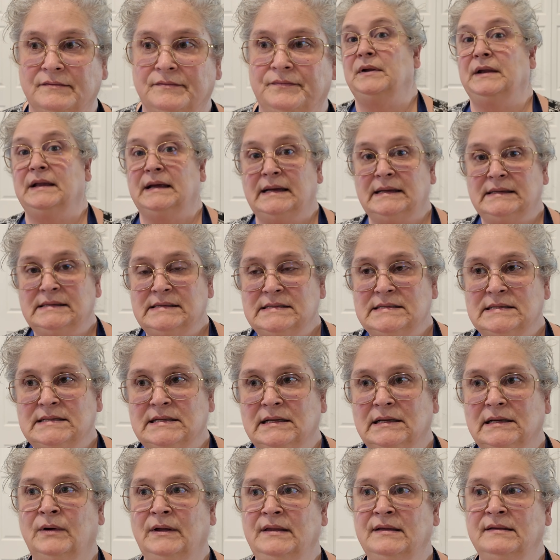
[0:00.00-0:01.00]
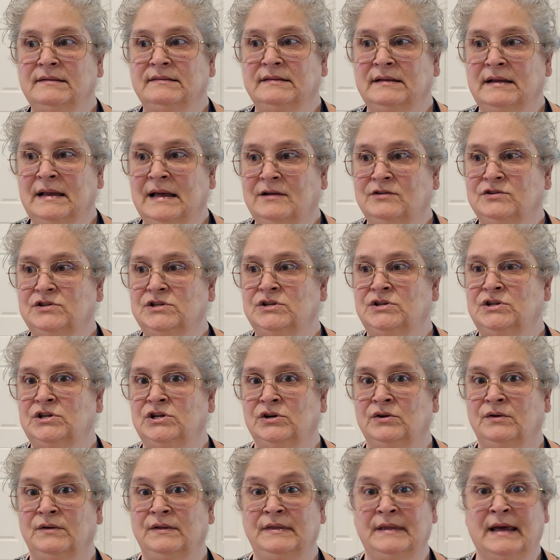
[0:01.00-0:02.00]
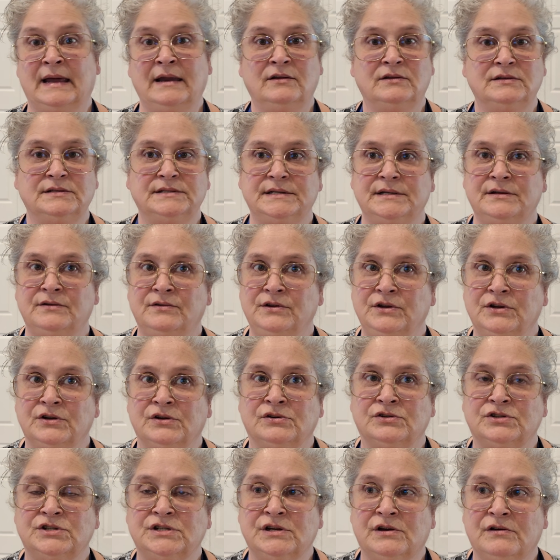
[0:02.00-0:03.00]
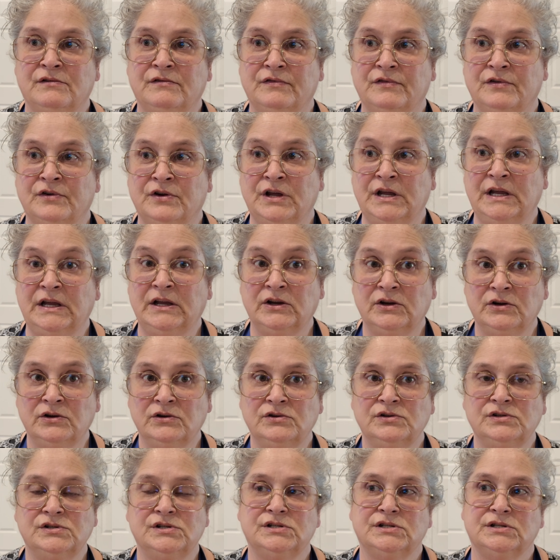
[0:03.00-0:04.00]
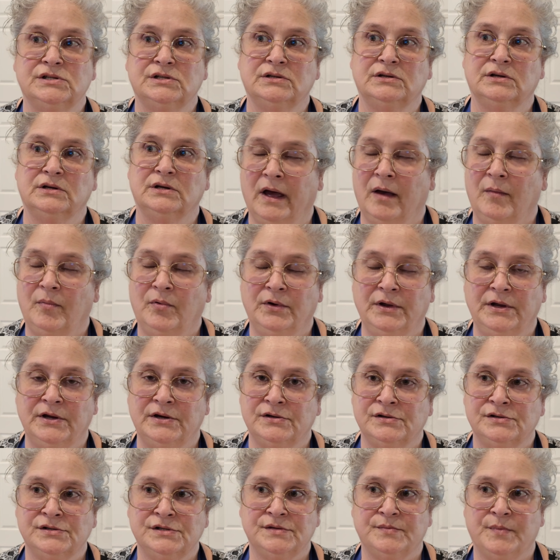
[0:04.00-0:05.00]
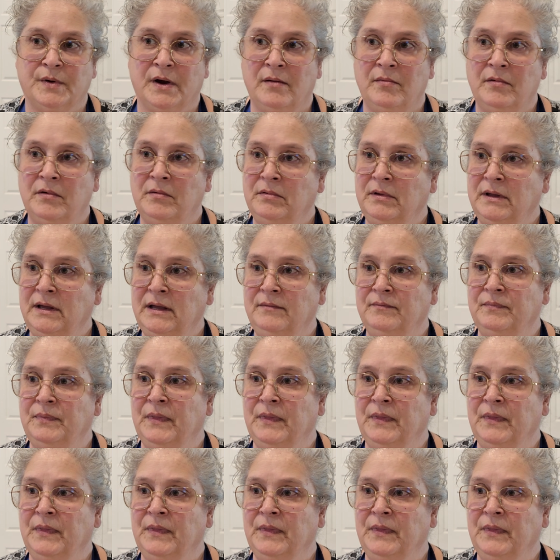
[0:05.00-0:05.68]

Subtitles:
Plus, what this allows you to do, that'll sit on your shelf for years, a couple years probably.